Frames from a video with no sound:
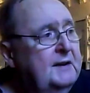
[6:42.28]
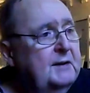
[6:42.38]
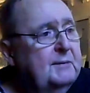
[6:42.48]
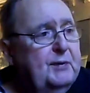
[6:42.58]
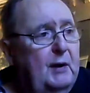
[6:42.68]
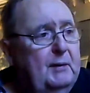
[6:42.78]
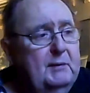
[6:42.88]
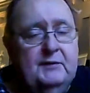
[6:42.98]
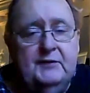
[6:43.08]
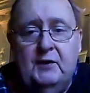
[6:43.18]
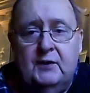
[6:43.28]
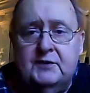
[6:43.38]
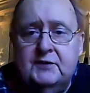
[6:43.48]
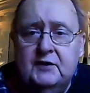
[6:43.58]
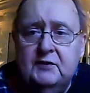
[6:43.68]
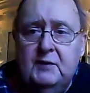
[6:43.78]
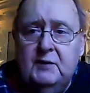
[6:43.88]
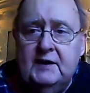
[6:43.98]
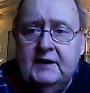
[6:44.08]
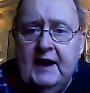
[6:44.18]
The problem, of course, is that
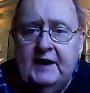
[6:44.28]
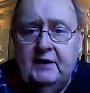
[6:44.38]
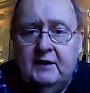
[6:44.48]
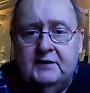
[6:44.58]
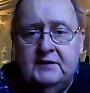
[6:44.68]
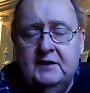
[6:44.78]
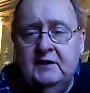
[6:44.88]
one cannot